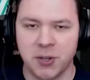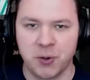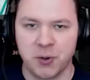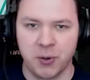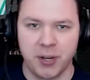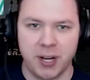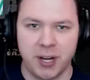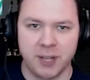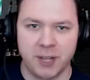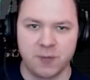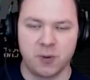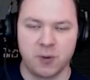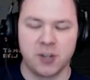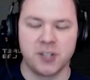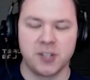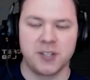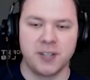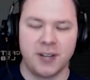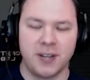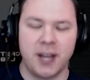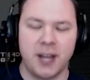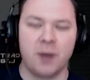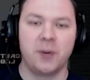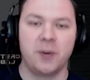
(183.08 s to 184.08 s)
nice for us.
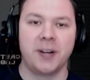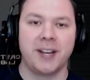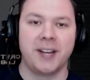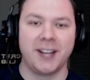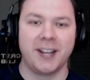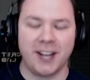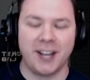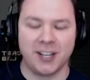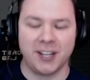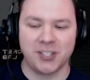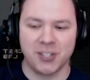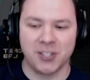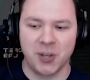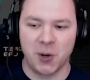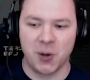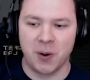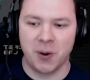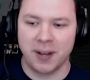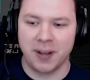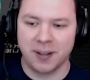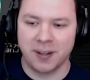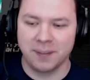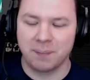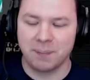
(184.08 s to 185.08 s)
Now we can actually
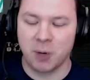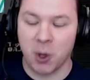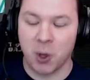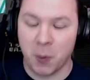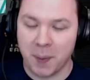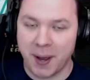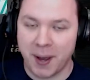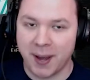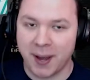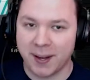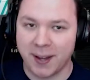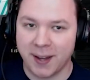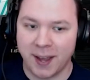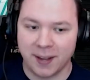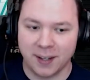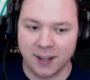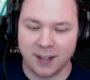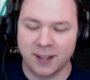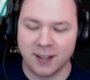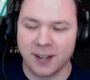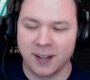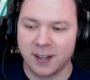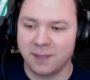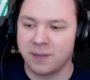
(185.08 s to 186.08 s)
go back and
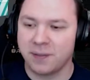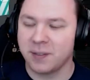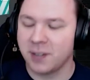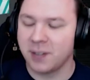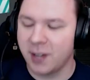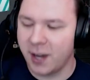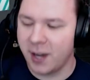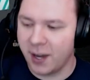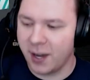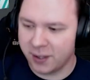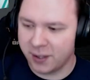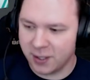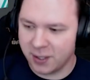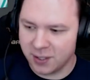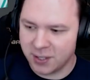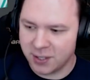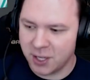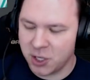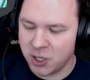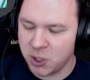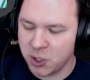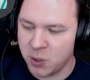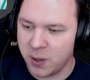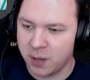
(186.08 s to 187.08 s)

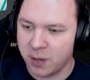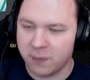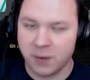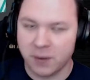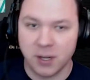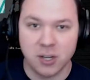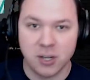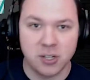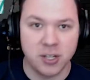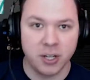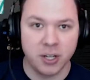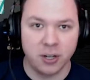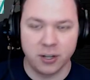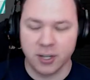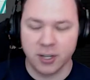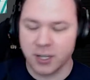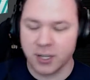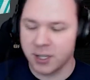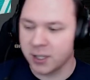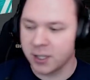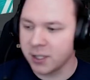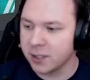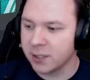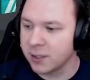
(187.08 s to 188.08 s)
continue and finish the
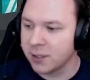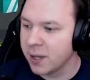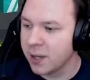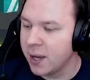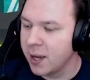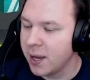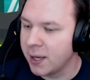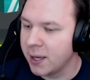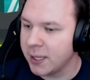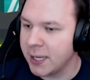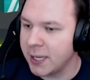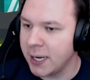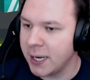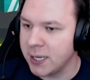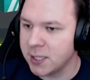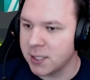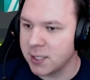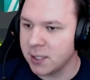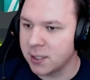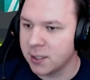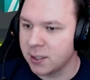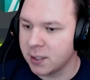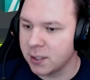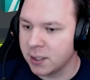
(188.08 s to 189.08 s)
YuGiOh gate
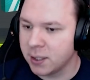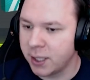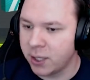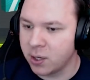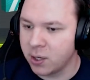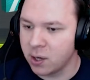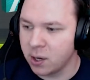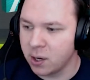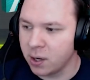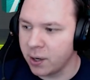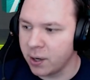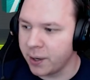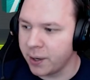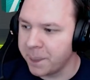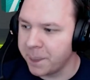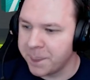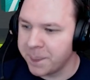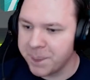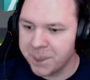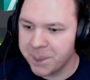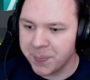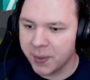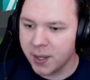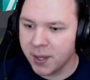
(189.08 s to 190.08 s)
later on.
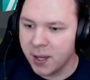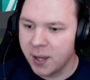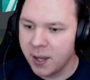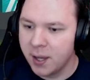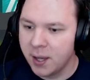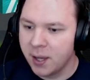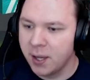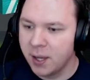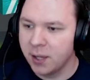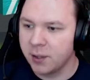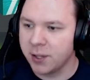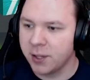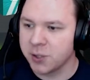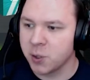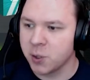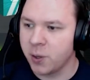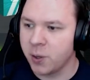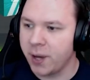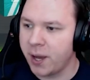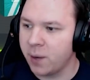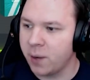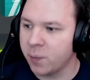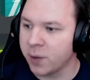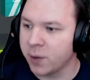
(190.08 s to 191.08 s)
Let's go
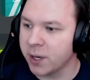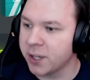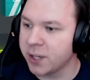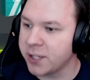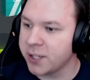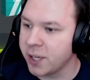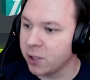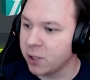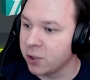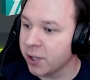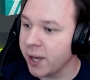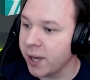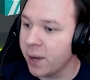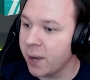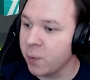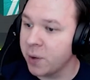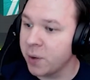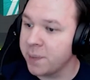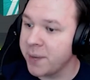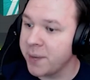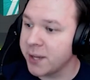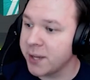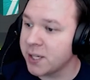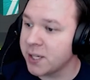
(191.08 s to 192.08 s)
ahead and we're going to take a look at what
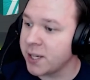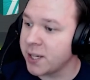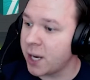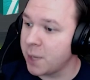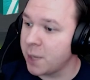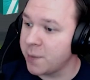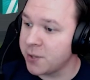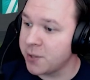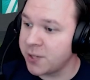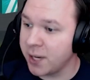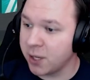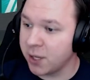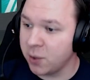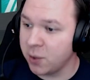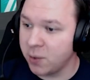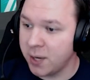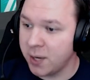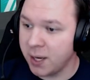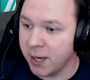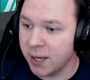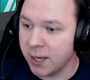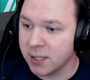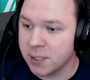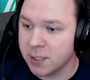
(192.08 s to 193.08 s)
makes a DinoMist deck
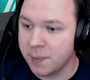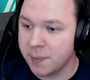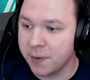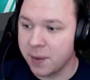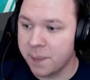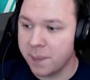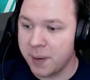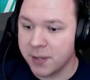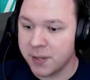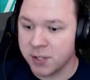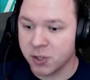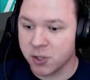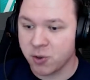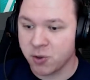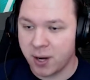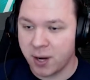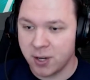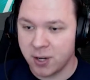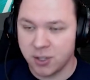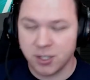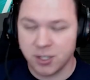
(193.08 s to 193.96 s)
unique and some of the basic strategies